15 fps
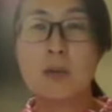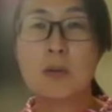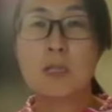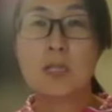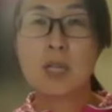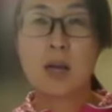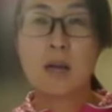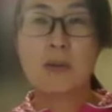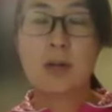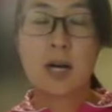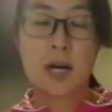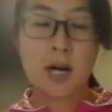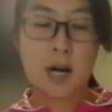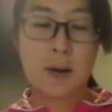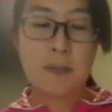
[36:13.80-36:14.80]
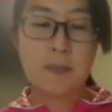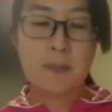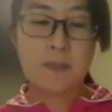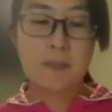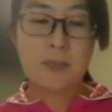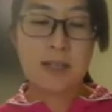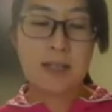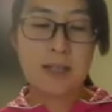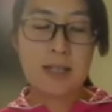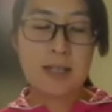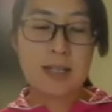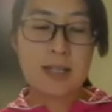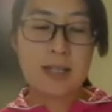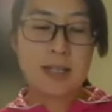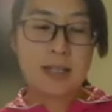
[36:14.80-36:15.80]
self um
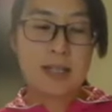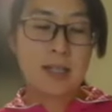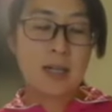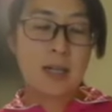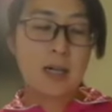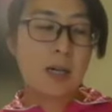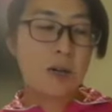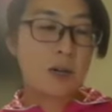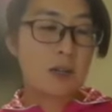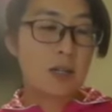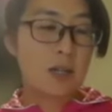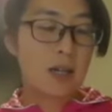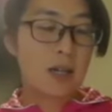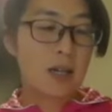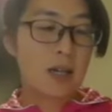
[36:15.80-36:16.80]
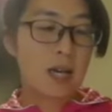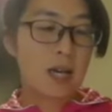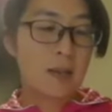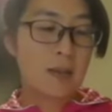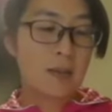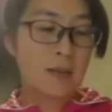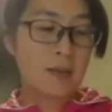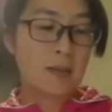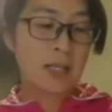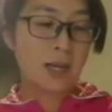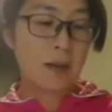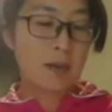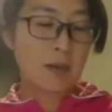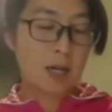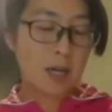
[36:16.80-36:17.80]
how do I say um
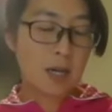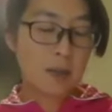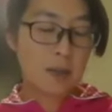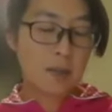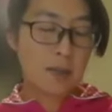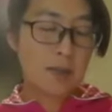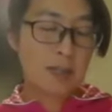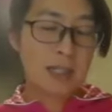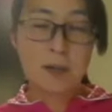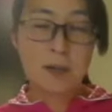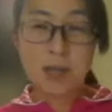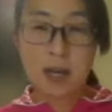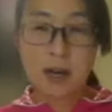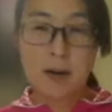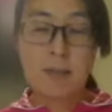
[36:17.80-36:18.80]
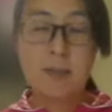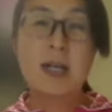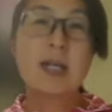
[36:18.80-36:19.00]
self um self care